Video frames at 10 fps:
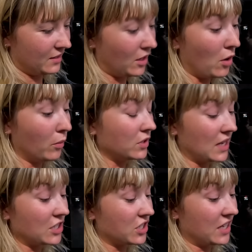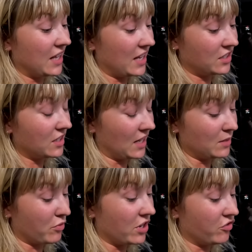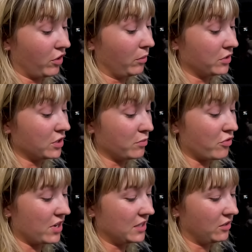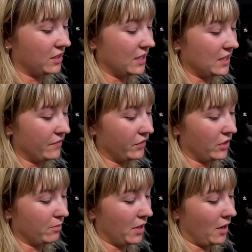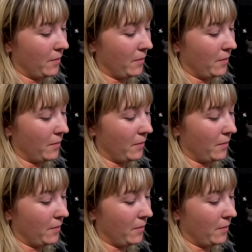No, solid, it was actually, that's pretty true. It was just pretty solid Indian food, but